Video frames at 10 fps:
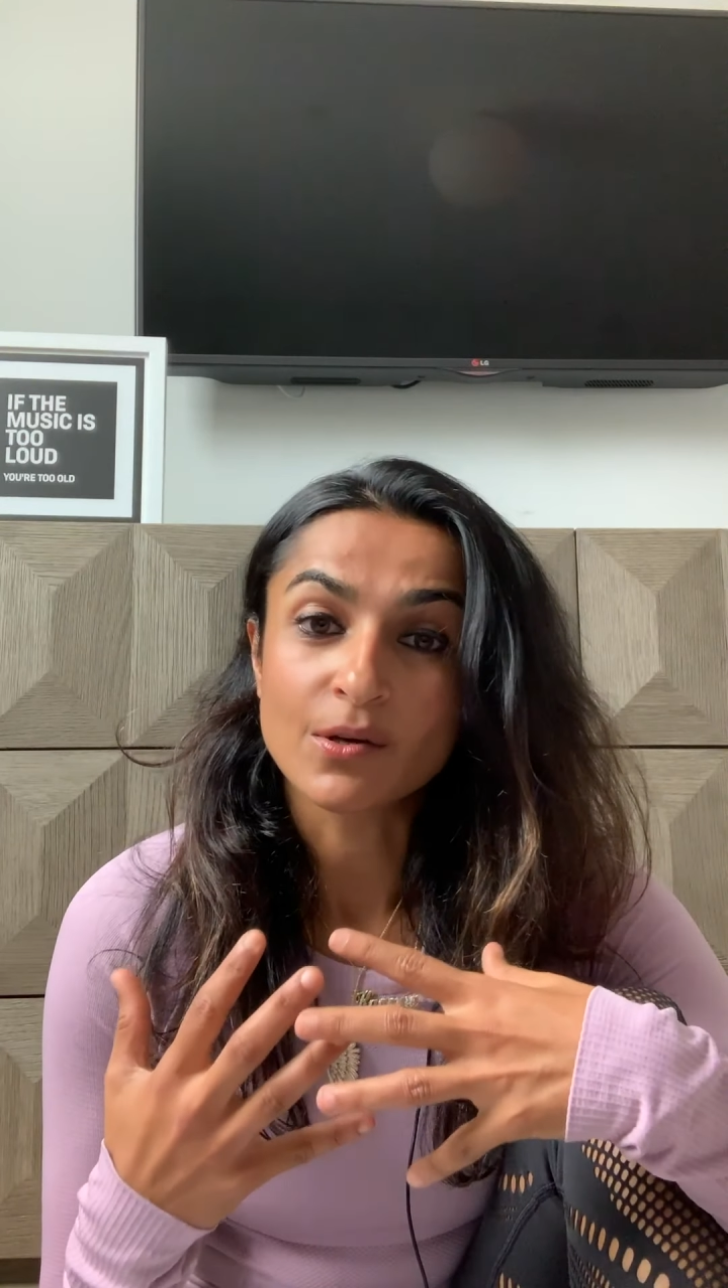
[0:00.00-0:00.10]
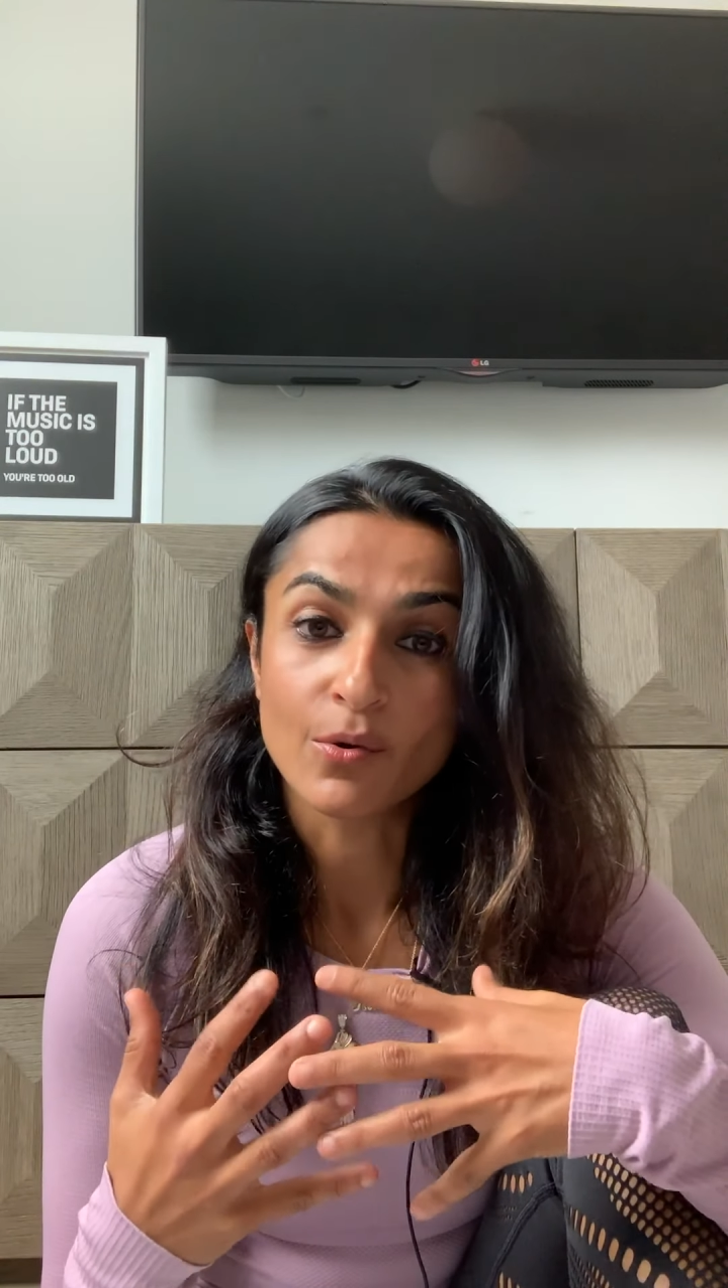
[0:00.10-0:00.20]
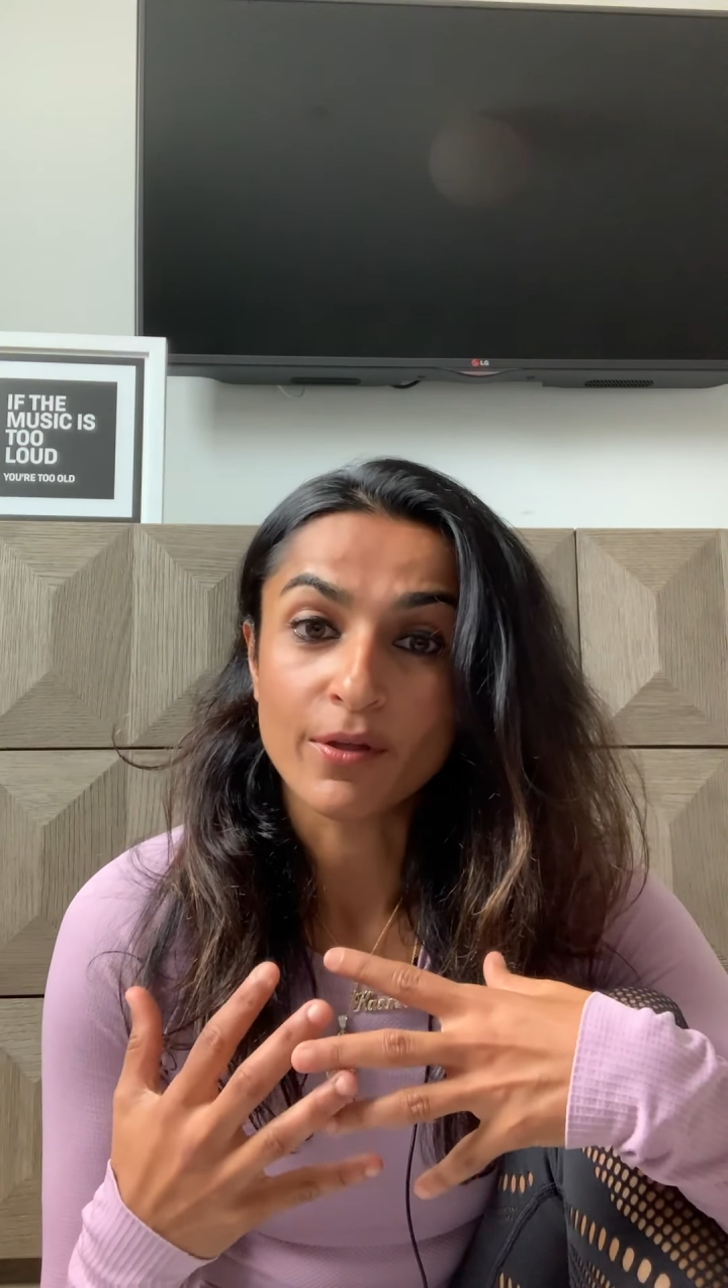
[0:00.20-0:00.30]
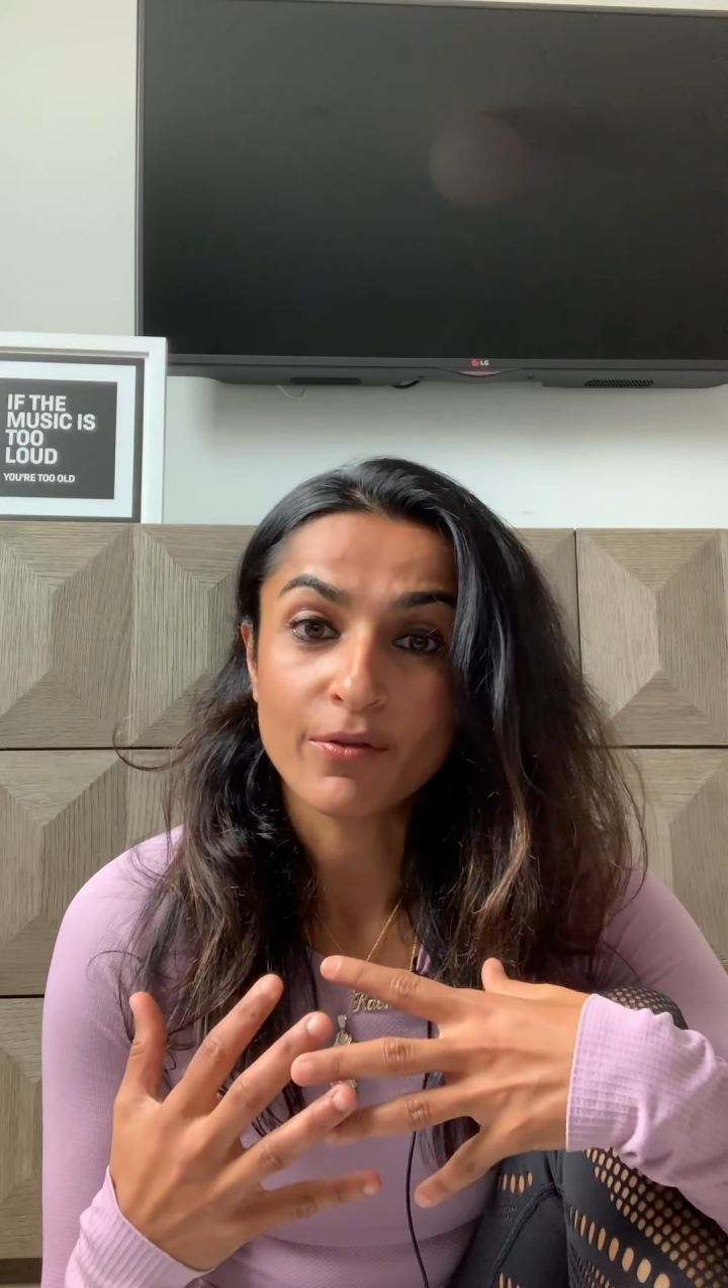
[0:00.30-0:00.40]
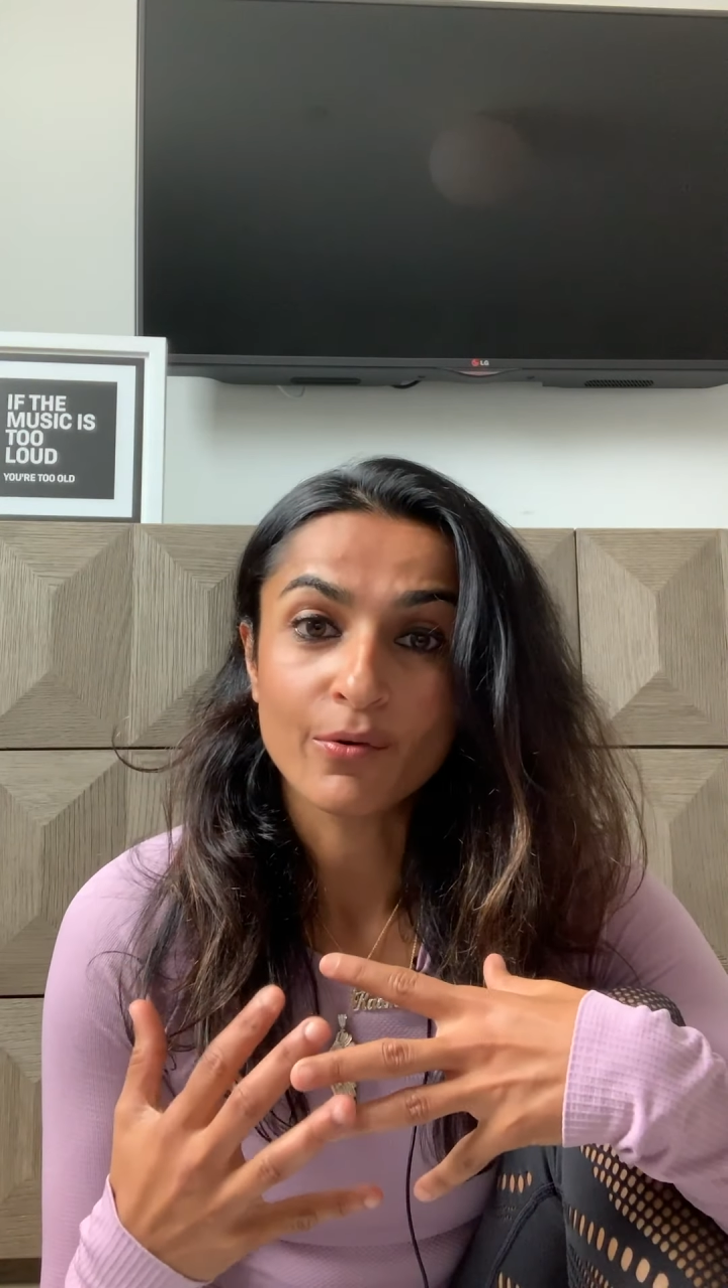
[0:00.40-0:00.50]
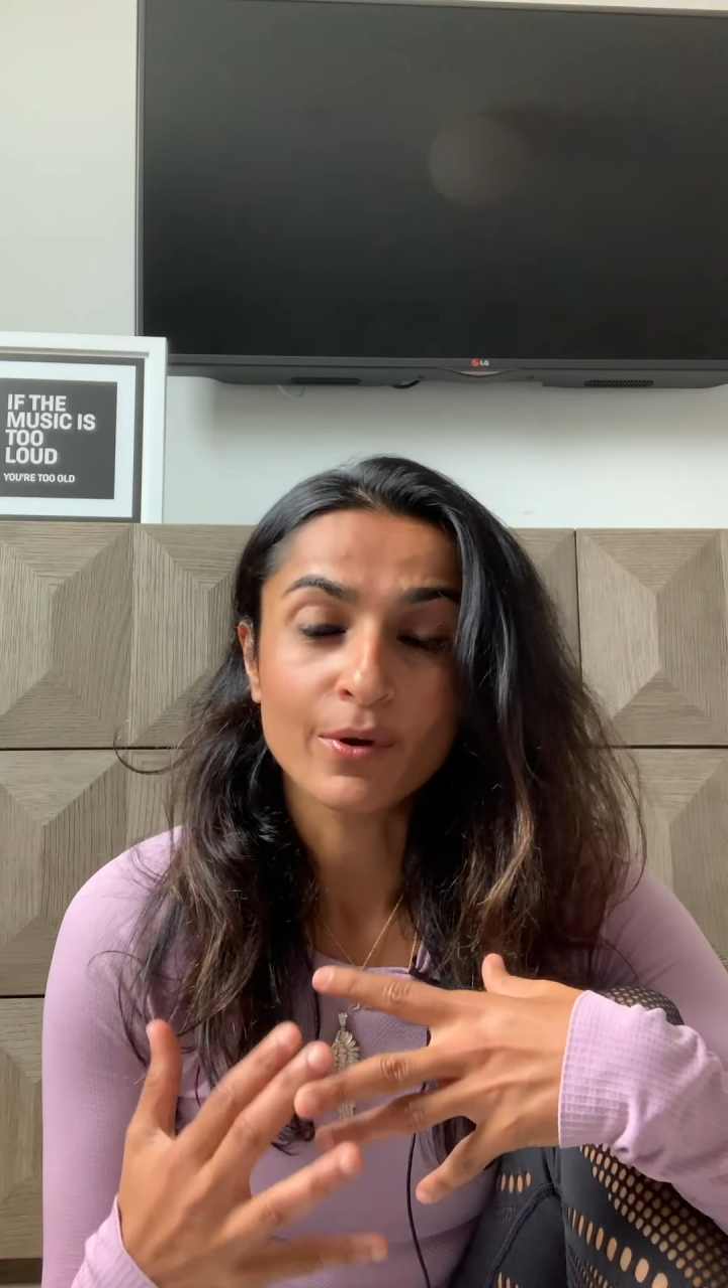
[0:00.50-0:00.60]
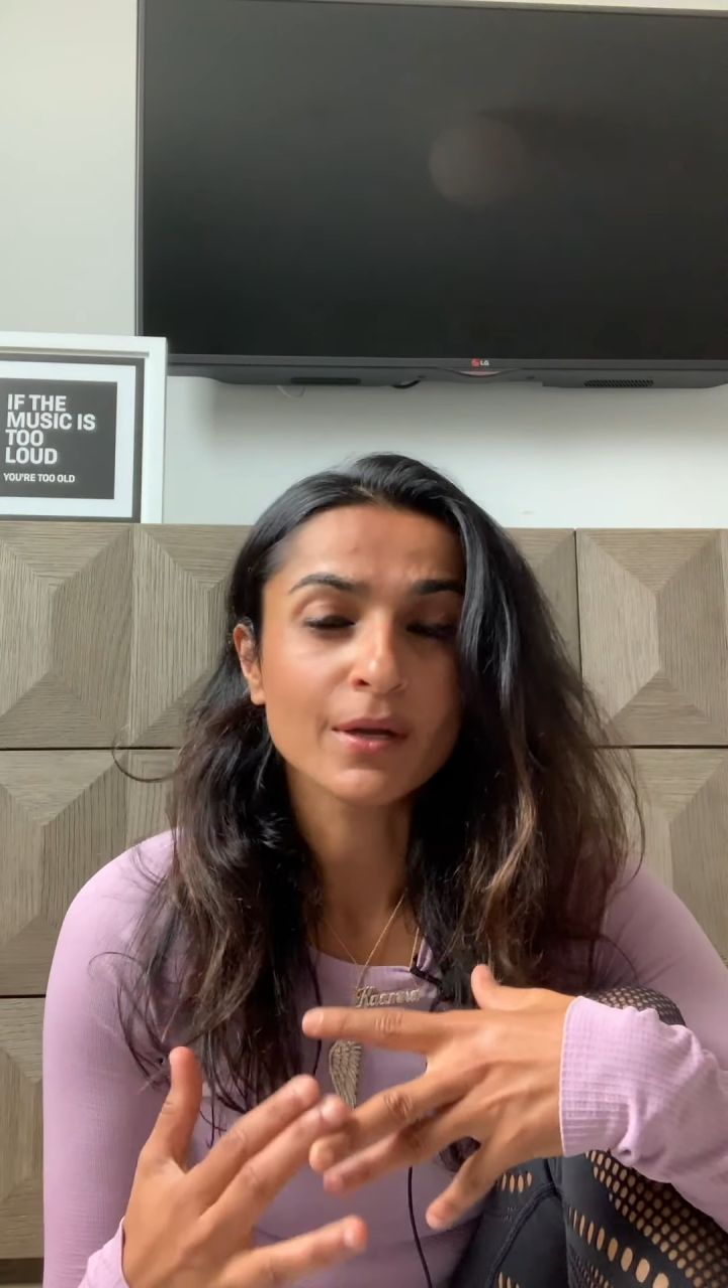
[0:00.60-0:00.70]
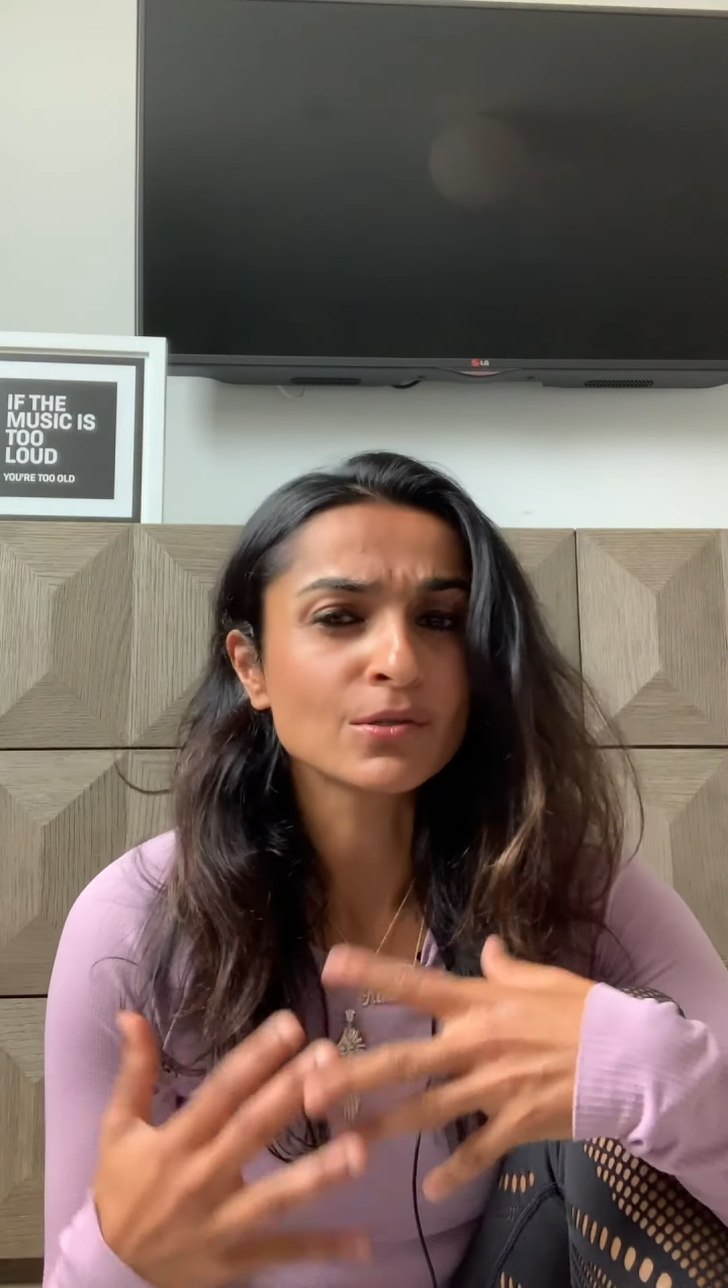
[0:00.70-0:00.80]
going through it,